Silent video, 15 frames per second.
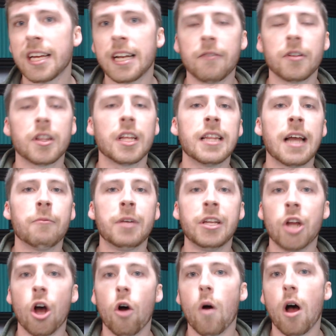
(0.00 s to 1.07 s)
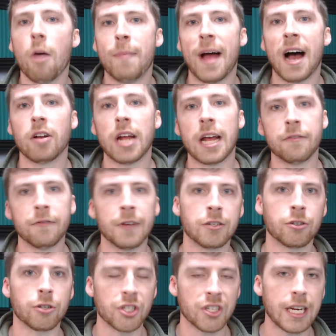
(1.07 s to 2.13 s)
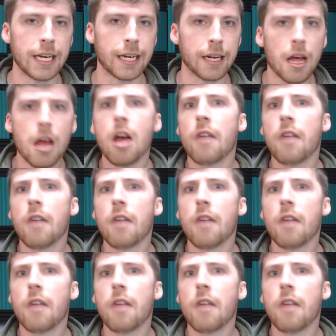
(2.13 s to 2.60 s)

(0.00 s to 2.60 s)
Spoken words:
and everything that we know about Adventure Sync.